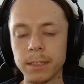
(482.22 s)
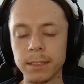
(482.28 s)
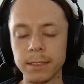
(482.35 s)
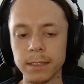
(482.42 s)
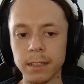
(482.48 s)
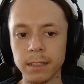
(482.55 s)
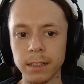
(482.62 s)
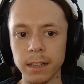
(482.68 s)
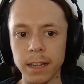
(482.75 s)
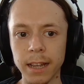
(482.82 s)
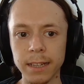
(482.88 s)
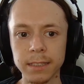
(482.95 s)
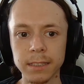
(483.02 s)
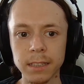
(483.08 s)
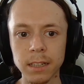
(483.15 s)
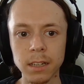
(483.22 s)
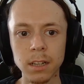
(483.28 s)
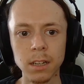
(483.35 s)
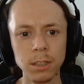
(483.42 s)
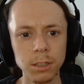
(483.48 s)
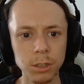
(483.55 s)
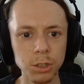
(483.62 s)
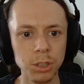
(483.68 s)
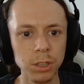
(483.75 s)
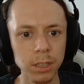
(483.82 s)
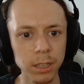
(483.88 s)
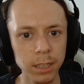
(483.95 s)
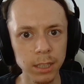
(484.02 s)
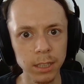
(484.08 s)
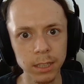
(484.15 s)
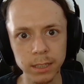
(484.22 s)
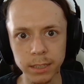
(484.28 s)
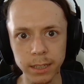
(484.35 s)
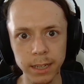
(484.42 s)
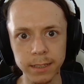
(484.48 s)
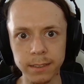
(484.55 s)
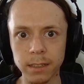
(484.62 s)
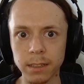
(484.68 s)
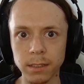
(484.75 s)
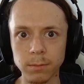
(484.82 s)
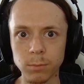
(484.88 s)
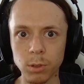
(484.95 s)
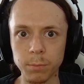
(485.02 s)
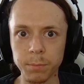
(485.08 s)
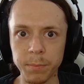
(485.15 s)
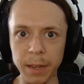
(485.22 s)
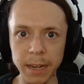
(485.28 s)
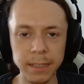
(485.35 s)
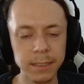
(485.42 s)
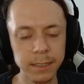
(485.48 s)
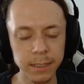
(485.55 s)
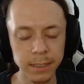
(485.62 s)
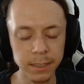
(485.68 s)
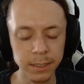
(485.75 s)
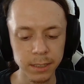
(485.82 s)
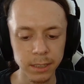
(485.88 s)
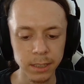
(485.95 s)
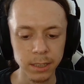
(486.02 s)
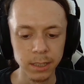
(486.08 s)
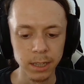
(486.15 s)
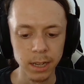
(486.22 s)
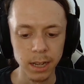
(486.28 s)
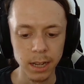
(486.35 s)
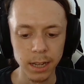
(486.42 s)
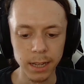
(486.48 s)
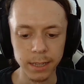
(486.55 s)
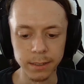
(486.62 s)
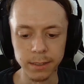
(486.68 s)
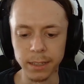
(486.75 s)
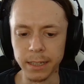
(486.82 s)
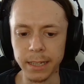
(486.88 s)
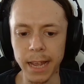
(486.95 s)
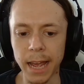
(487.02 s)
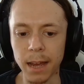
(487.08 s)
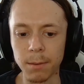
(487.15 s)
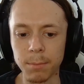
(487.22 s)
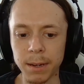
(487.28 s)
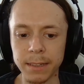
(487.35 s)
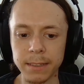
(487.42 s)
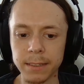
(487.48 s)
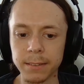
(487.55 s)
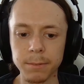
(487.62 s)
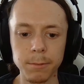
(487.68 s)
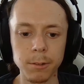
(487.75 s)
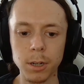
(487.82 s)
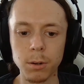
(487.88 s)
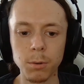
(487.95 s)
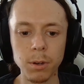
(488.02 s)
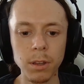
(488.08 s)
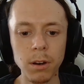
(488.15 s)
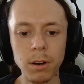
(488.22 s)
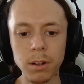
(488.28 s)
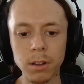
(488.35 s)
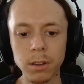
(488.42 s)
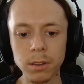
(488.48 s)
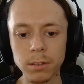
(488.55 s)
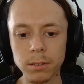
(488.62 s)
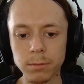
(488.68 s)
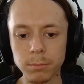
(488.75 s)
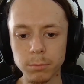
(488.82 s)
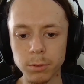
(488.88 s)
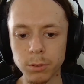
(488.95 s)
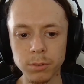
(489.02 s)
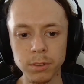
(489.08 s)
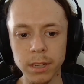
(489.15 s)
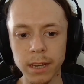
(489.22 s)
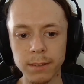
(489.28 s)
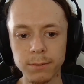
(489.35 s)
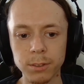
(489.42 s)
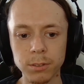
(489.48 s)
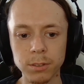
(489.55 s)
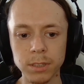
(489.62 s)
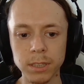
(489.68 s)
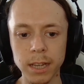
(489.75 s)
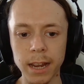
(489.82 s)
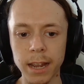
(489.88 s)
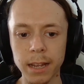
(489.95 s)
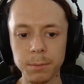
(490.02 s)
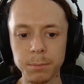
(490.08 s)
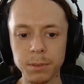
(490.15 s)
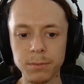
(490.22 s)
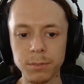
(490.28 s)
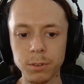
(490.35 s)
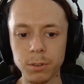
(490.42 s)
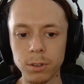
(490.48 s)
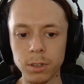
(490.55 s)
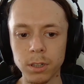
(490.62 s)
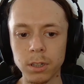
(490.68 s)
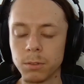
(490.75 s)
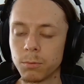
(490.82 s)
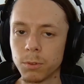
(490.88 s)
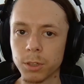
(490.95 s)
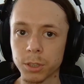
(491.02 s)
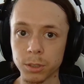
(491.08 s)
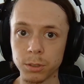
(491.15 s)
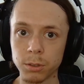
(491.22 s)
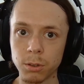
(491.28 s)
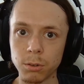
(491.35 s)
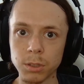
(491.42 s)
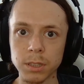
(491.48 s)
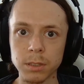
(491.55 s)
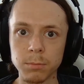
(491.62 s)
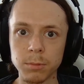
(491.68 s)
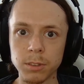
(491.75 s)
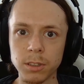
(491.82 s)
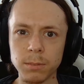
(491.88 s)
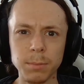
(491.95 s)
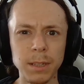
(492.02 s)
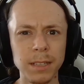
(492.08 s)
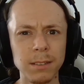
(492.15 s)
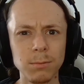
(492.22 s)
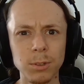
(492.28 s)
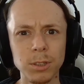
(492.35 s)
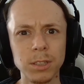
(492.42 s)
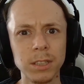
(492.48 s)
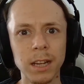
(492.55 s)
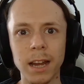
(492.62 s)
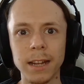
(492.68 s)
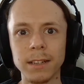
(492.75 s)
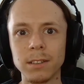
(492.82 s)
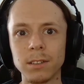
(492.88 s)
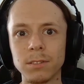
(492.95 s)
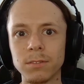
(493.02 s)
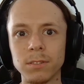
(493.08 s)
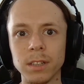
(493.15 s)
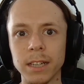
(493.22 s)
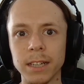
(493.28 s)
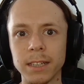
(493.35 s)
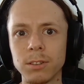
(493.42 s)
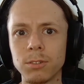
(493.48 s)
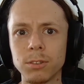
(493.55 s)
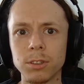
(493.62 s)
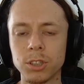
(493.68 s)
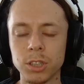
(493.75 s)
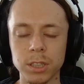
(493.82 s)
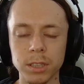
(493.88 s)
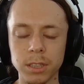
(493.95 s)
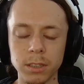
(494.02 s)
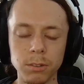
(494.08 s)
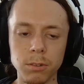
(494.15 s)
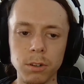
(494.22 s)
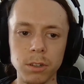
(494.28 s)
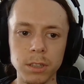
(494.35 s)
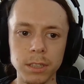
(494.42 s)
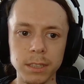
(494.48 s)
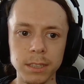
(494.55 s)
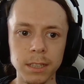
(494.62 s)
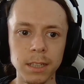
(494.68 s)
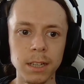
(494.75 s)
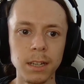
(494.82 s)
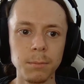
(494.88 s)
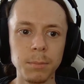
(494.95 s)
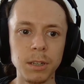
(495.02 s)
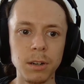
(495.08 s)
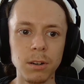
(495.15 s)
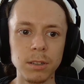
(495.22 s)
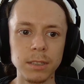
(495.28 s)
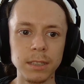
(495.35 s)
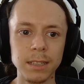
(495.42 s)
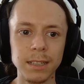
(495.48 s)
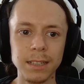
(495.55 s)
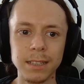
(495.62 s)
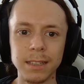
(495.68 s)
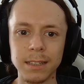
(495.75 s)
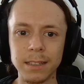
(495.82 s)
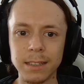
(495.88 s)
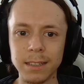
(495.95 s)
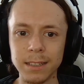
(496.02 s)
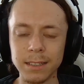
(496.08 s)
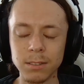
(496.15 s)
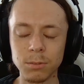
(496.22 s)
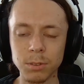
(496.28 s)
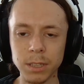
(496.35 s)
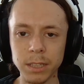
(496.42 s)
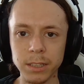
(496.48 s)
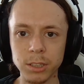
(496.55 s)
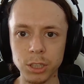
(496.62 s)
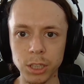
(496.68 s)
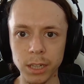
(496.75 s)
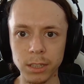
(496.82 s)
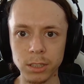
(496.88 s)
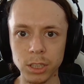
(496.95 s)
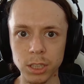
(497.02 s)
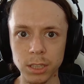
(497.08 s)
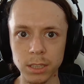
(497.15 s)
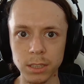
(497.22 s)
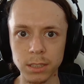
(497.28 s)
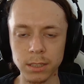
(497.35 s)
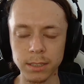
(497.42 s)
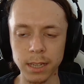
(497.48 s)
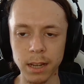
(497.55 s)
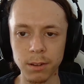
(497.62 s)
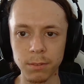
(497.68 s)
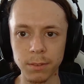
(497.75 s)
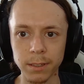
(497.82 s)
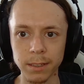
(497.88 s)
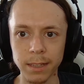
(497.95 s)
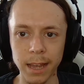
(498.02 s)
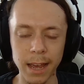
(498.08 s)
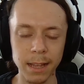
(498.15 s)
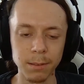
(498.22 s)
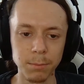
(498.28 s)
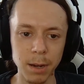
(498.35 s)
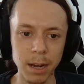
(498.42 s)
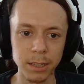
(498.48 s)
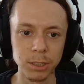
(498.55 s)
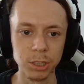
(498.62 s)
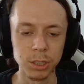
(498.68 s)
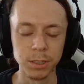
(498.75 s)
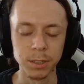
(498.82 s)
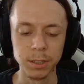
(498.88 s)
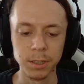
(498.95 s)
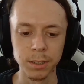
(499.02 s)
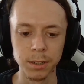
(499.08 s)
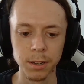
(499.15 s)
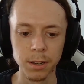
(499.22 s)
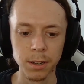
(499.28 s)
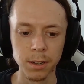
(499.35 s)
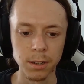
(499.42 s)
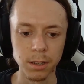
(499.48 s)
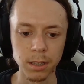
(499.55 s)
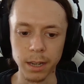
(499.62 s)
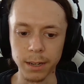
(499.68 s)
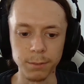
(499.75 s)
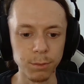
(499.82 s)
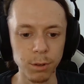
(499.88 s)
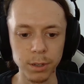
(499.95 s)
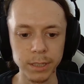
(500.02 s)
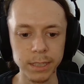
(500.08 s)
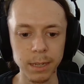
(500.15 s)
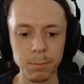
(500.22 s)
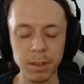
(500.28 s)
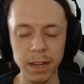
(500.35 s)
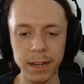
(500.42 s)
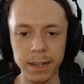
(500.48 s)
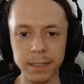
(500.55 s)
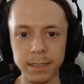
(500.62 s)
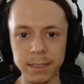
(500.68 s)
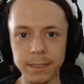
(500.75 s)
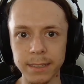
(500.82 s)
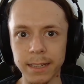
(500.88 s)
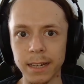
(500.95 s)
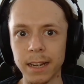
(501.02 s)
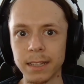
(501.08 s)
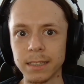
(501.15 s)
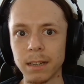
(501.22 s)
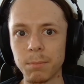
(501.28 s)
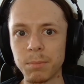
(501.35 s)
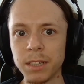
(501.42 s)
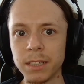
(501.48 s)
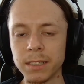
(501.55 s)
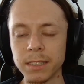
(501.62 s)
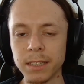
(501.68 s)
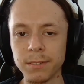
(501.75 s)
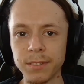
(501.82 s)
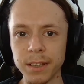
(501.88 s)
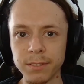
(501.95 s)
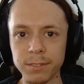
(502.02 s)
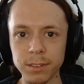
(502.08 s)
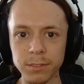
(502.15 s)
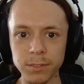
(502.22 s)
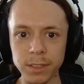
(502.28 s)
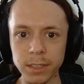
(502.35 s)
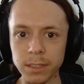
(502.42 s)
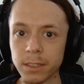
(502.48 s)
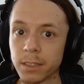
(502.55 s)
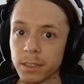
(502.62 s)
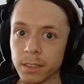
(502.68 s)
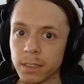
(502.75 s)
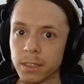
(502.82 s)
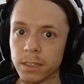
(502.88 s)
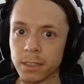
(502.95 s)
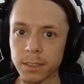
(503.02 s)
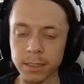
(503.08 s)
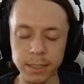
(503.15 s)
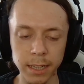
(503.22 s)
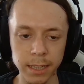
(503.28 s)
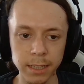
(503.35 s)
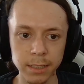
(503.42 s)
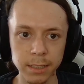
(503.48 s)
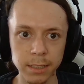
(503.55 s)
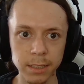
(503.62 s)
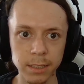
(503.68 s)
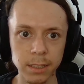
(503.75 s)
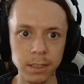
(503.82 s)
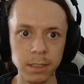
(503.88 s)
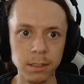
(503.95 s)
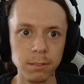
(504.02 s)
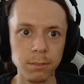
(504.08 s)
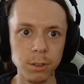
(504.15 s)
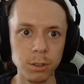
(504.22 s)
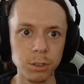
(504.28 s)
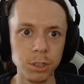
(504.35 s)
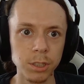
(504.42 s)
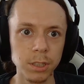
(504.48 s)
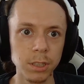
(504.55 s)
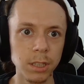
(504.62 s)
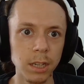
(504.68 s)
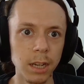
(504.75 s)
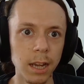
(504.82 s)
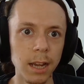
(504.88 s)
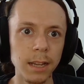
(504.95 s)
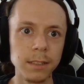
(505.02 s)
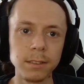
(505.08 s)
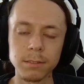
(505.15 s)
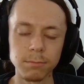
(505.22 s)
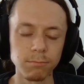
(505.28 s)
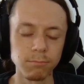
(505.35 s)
it's a little less. Usually it gets a little more bassy. And yeah, but with all Bluetooth headphones I had before, it was noticeable, but it was kind of like you could just ignore it because it didn't really change the sound that much. Like for example, I had the Sennheiser Peak C550 in the second version, and